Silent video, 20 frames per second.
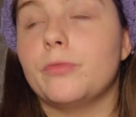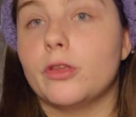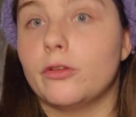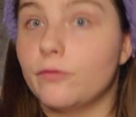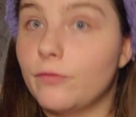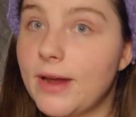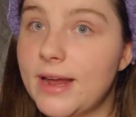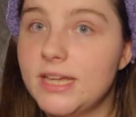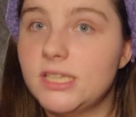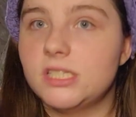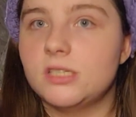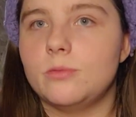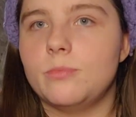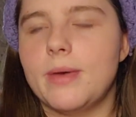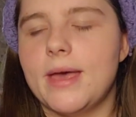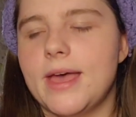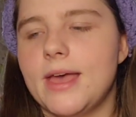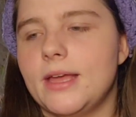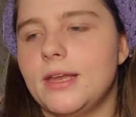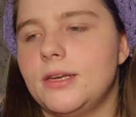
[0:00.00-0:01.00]
raised
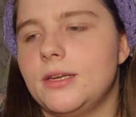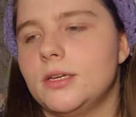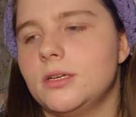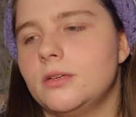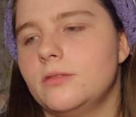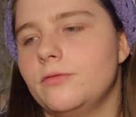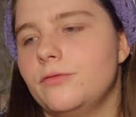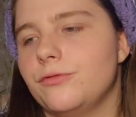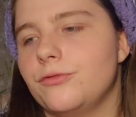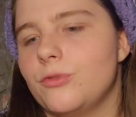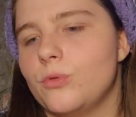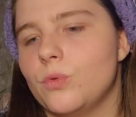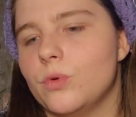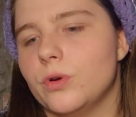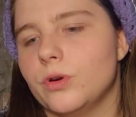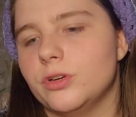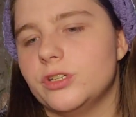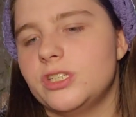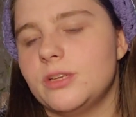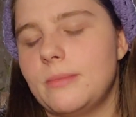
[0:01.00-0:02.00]
bed
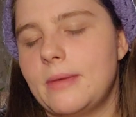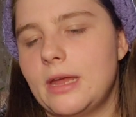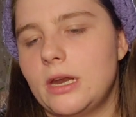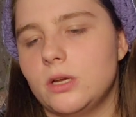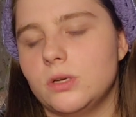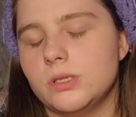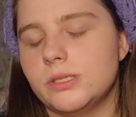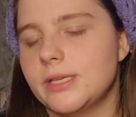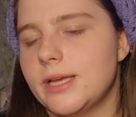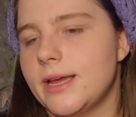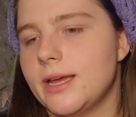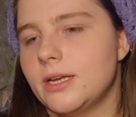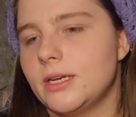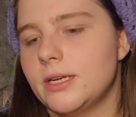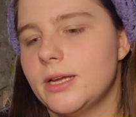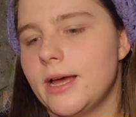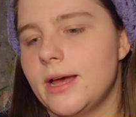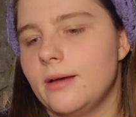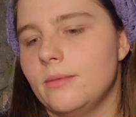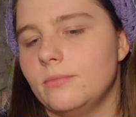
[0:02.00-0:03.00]
for tomatoes
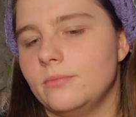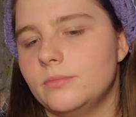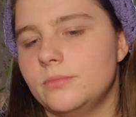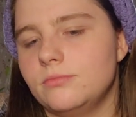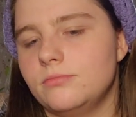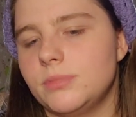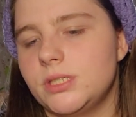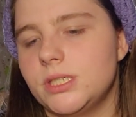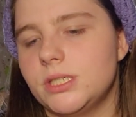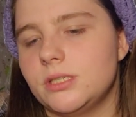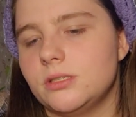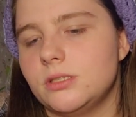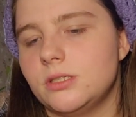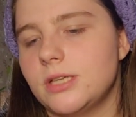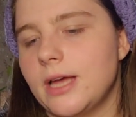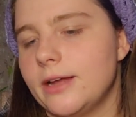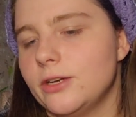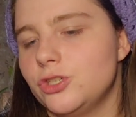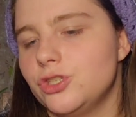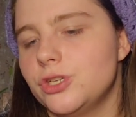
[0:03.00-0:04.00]
and
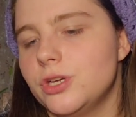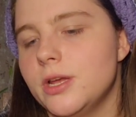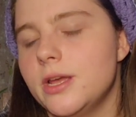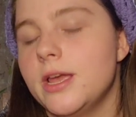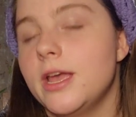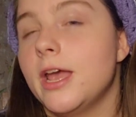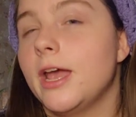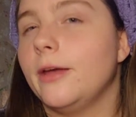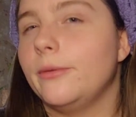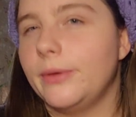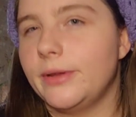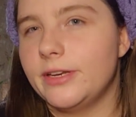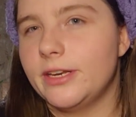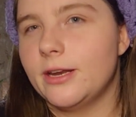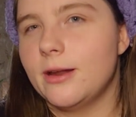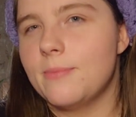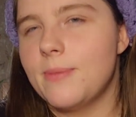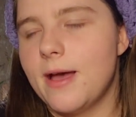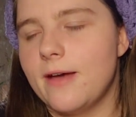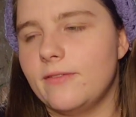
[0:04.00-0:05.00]
such, and we ended
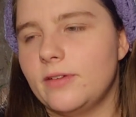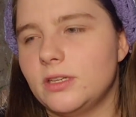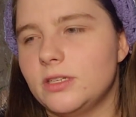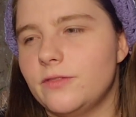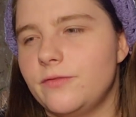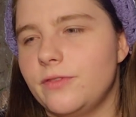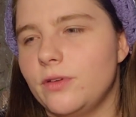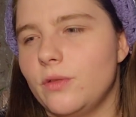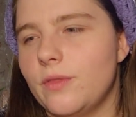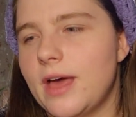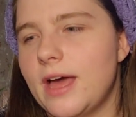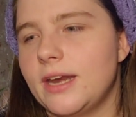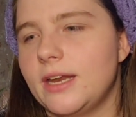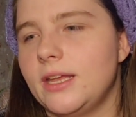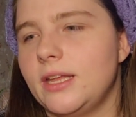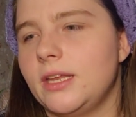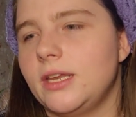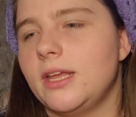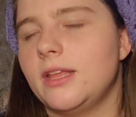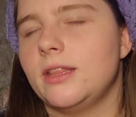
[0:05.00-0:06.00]
up having to fill that
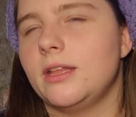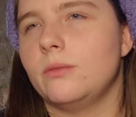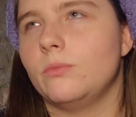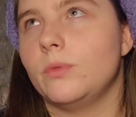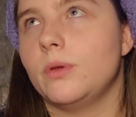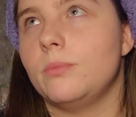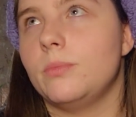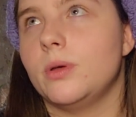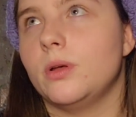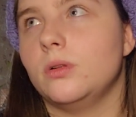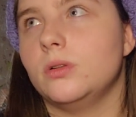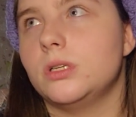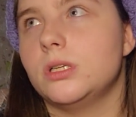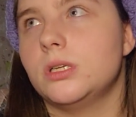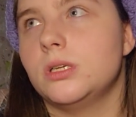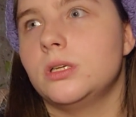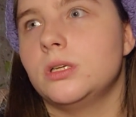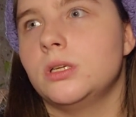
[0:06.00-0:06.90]
in. And then we built